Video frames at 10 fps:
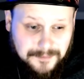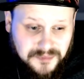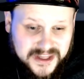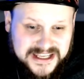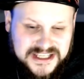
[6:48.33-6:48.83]

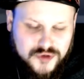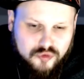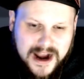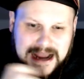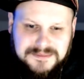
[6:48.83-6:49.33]
Like, his
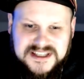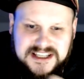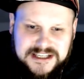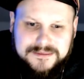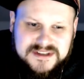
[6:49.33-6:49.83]
rhyme
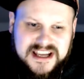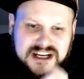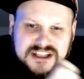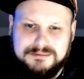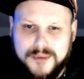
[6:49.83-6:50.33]
schemes and
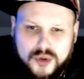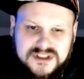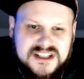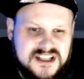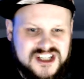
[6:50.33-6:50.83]
his
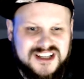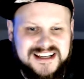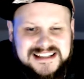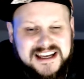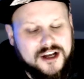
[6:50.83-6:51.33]
multis and shit like
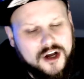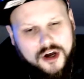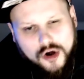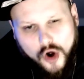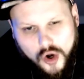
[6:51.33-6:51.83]
that,
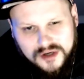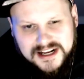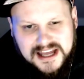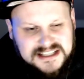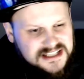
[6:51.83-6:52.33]
all of
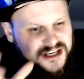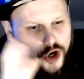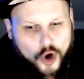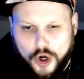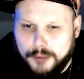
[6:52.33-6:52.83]
that is, like,
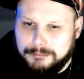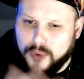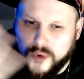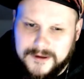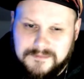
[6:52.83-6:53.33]
on
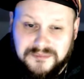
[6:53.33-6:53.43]
point,